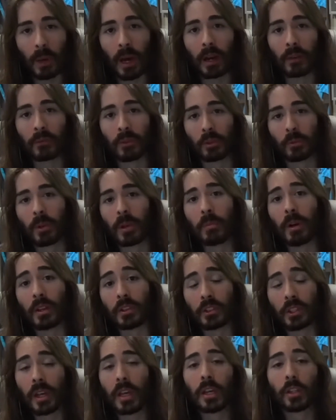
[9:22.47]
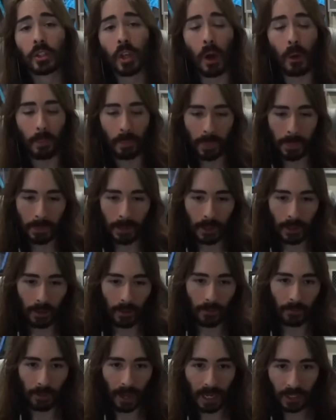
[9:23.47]
about it for 3 months. So,
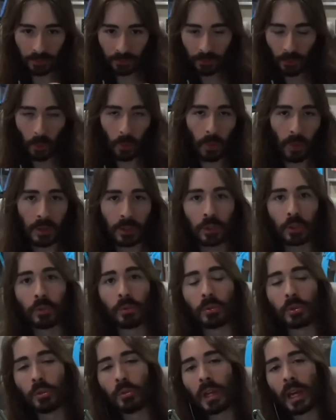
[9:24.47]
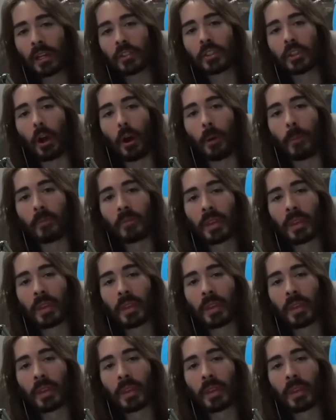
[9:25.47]
fast forward to 2 days ago.